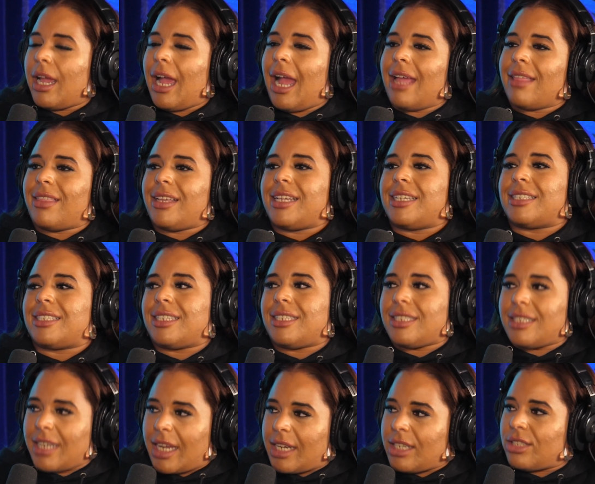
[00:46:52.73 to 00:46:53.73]
I think is a
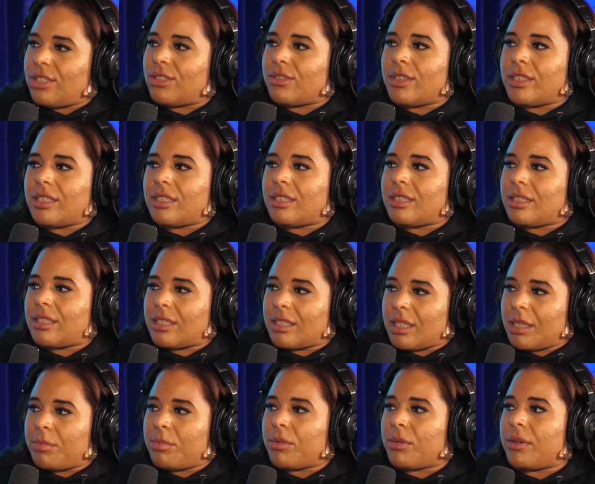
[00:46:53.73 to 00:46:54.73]
dangerous,
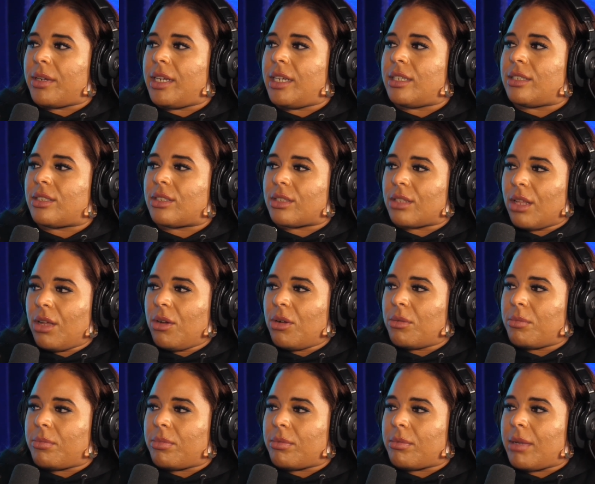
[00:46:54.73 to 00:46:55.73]
slippery slope.